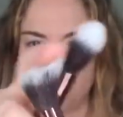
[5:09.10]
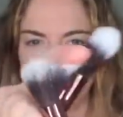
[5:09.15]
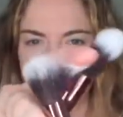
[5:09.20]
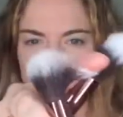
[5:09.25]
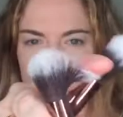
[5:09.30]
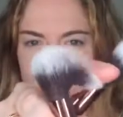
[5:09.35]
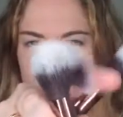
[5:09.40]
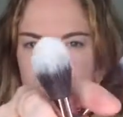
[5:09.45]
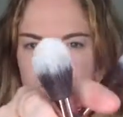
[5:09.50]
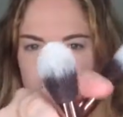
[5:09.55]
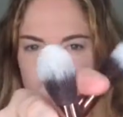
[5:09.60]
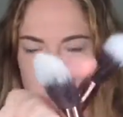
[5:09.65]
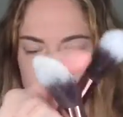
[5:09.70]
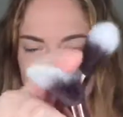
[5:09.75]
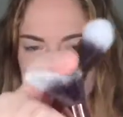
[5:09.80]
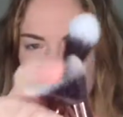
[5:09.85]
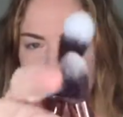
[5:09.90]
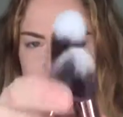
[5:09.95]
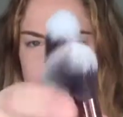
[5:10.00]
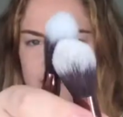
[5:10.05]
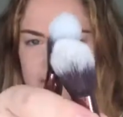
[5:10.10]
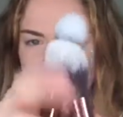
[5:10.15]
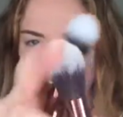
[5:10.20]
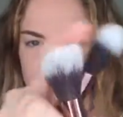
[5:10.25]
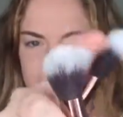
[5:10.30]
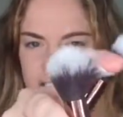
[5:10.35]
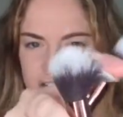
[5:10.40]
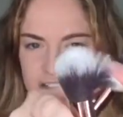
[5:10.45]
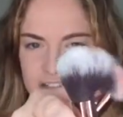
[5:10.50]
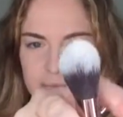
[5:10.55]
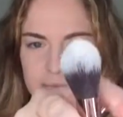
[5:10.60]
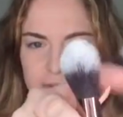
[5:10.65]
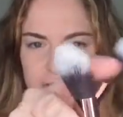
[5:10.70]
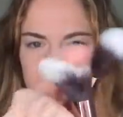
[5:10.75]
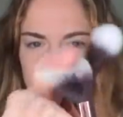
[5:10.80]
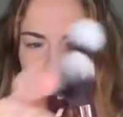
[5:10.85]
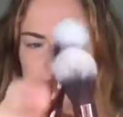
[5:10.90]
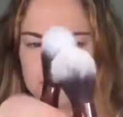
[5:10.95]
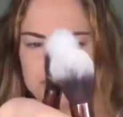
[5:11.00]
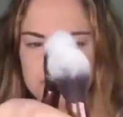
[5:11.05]
too soft to be a foundation
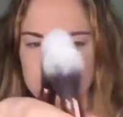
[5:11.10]
brush.